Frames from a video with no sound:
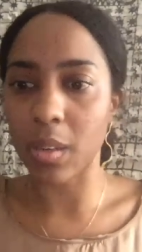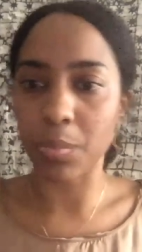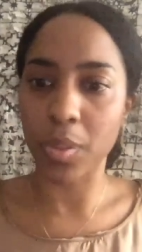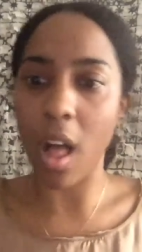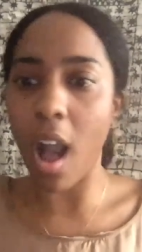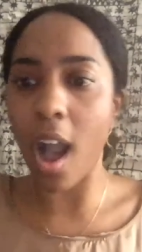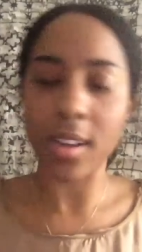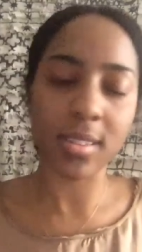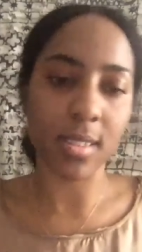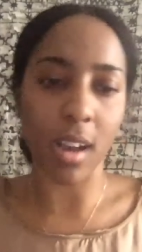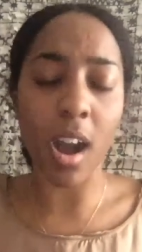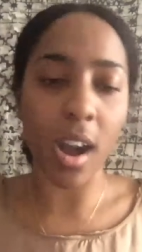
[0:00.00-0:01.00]

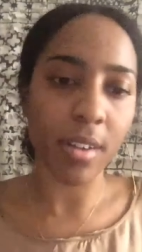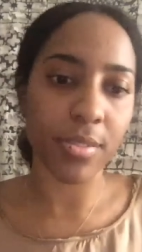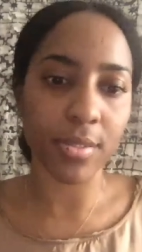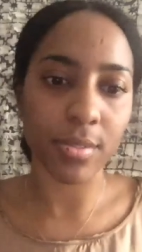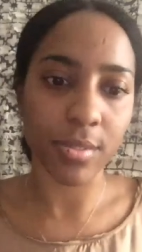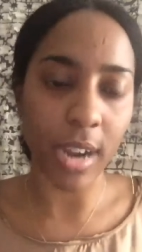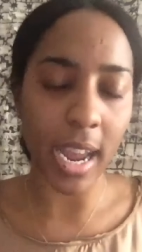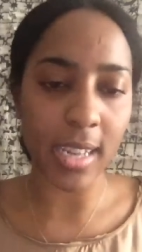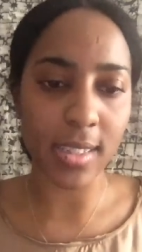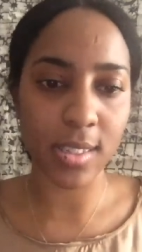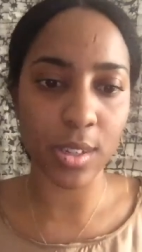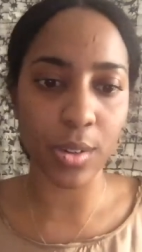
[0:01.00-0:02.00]
blocked off
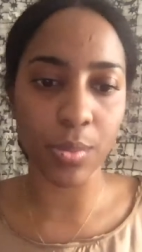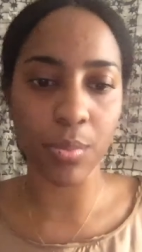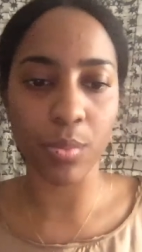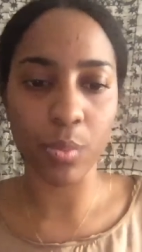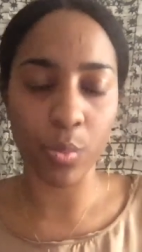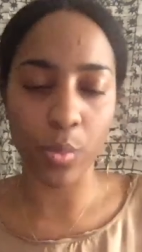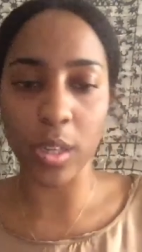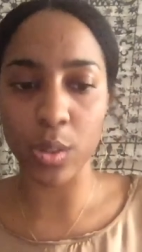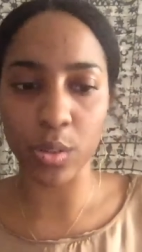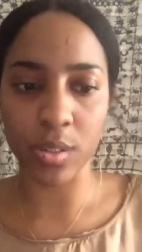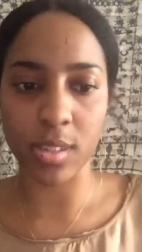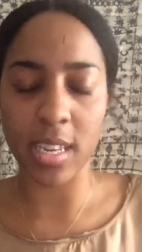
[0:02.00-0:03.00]
right so what
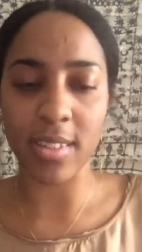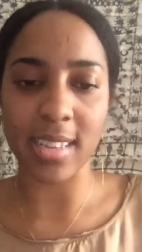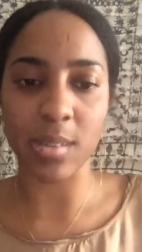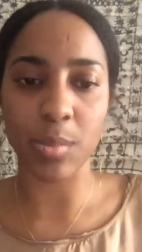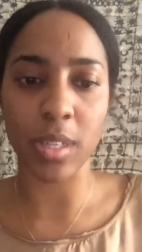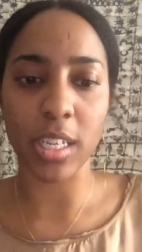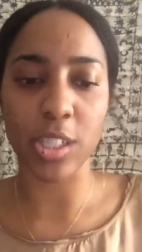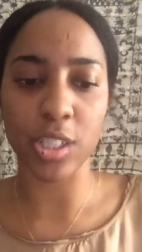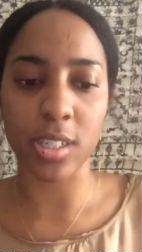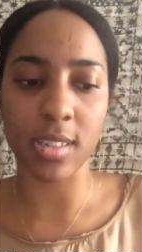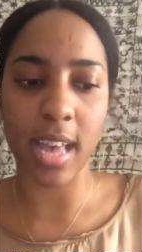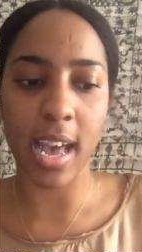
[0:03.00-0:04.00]
you'll see in that
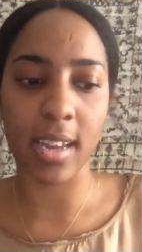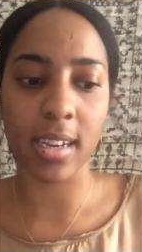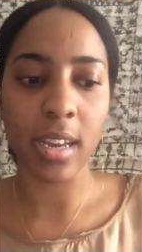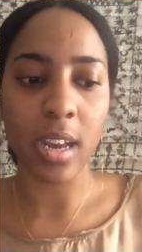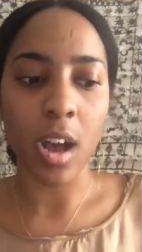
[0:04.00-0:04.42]
simulation is that